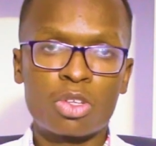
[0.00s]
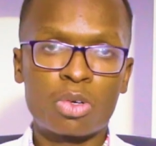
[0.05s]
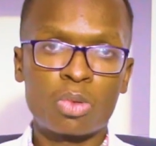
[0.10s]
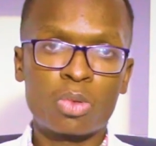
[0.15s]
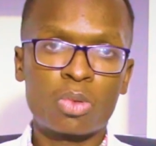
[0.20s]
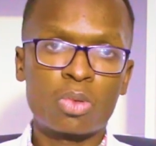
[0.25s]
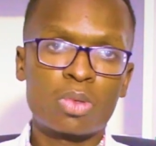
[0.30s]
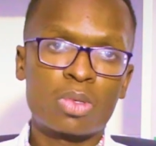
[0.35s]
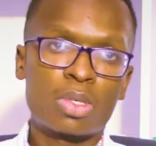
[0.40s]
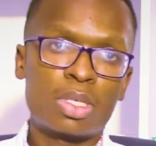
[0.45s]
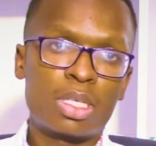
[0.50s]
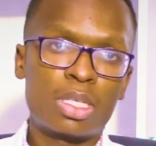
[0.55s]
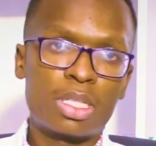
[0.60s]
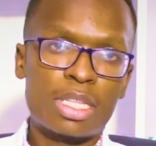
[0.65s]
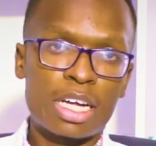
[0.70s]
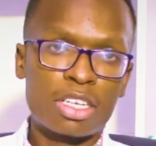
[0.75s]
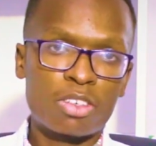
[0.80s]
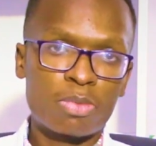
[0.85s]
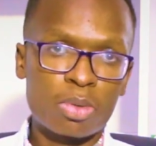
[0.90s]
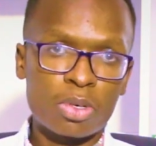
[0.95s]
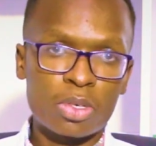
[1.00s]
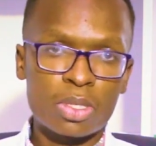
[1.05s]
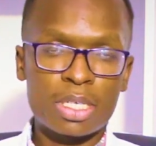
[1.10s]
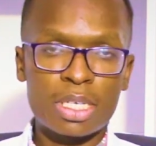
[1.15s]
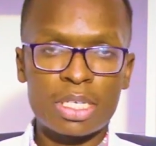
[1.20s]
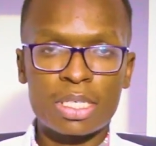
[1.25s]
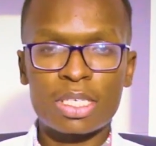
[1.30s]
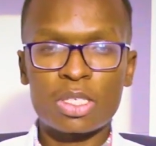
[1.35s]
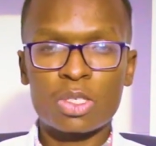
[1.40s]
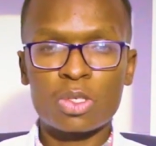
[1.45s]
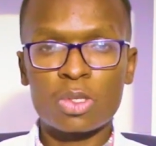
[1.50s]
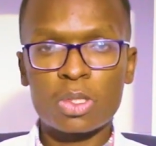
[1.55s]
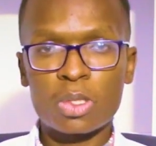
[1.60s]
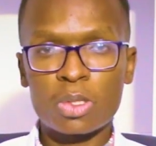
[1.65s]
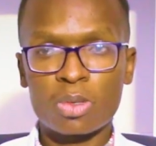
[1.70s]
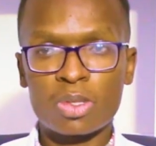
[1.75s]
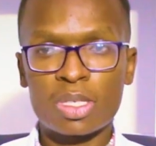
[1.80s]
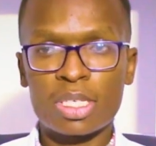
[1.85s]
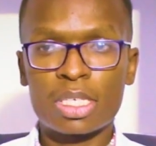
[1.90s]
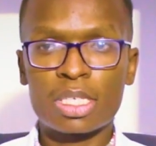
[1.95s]
through that process is
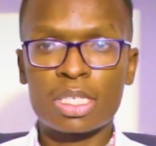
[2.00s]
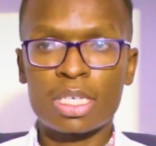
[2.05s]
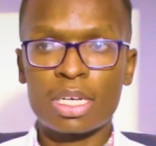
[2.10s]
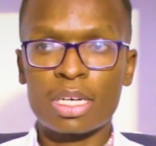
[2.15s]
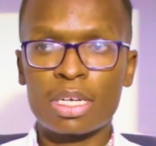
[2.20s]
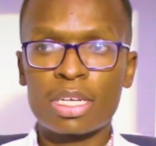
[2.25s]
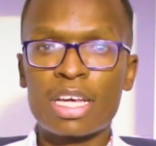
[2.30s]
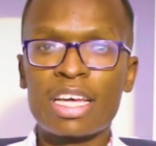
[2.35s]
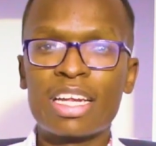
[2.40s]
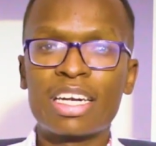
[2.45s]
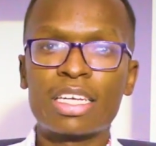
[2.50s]
also such a